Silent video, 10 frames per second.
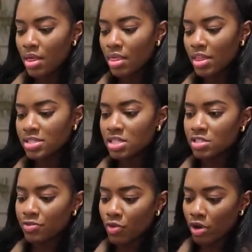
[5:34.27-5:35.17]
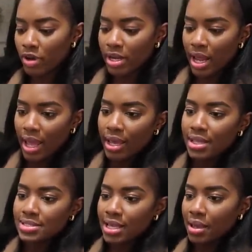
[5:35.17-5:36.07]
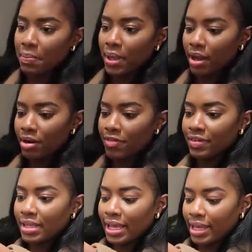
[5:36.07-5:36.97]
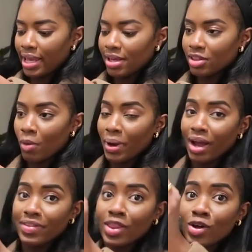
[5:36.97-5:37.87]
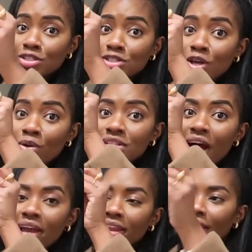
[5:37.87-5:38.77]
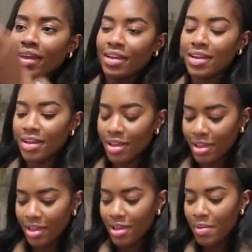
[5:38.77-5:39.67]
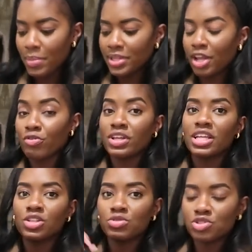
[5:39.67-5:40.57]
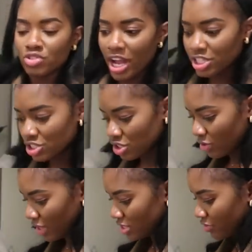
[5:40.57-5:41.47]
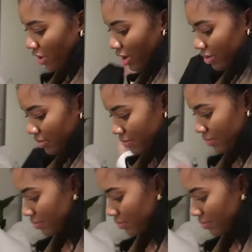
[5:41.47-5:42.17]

This is for Renee. It's a pair of leggings. Oh my god, they look so tiny, but they really do stretch, so that's fine.